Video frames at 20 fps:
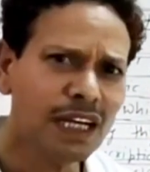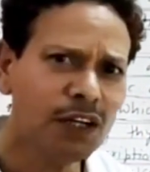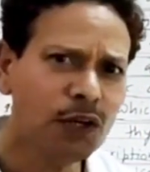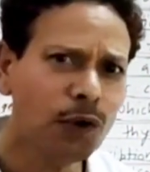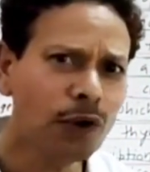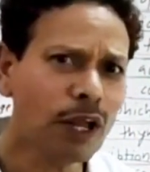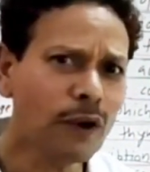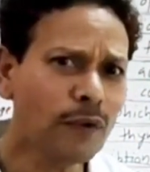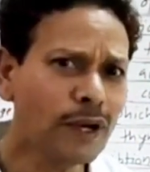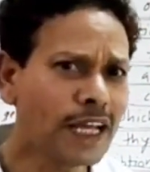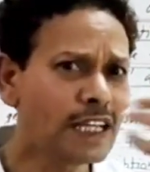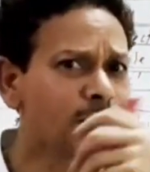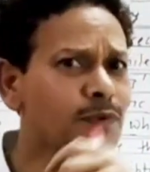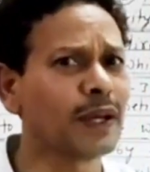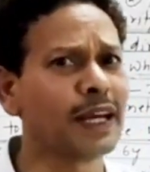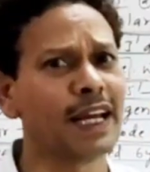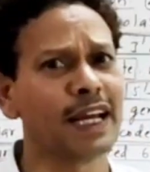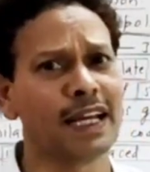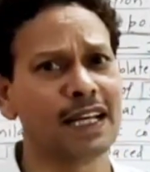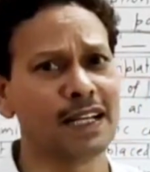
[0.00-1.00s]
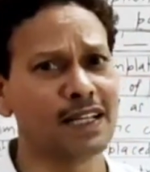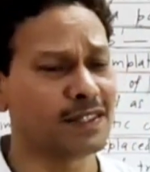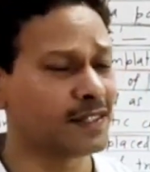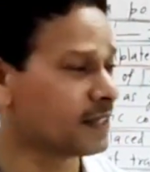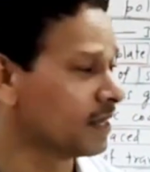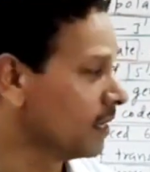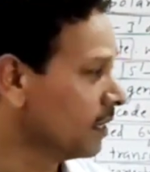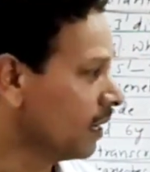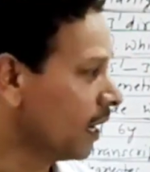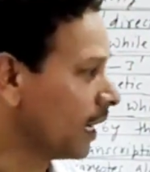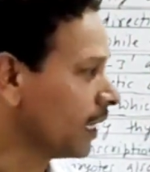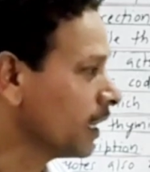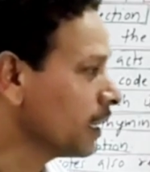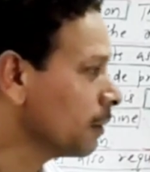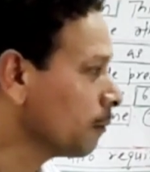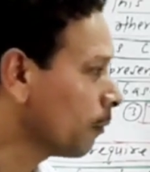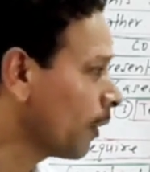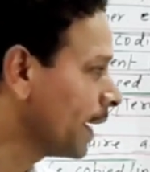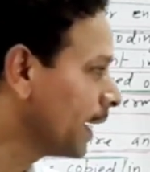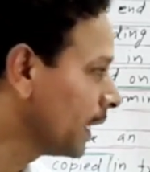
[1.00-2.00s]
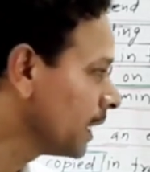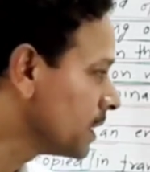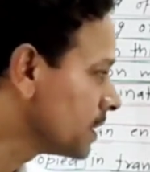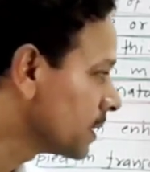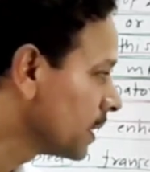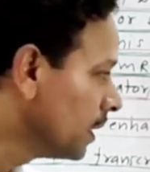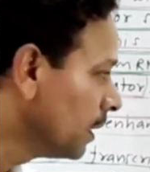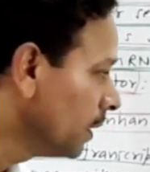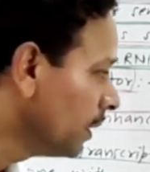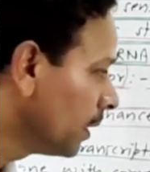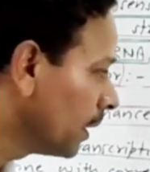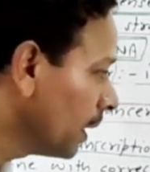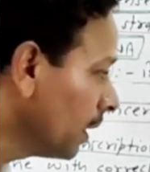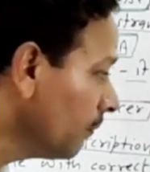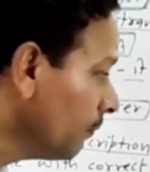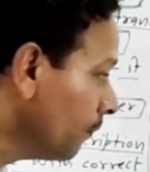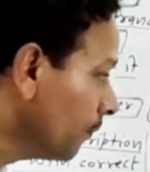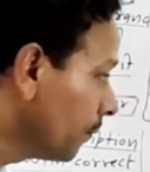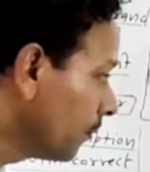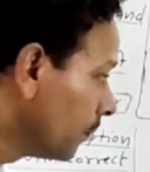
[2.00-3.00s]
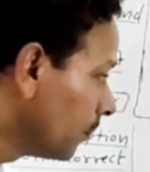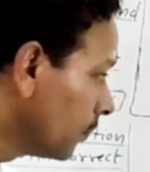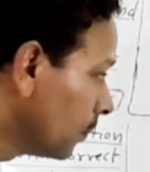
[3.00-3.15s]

Note down as well as another point is, if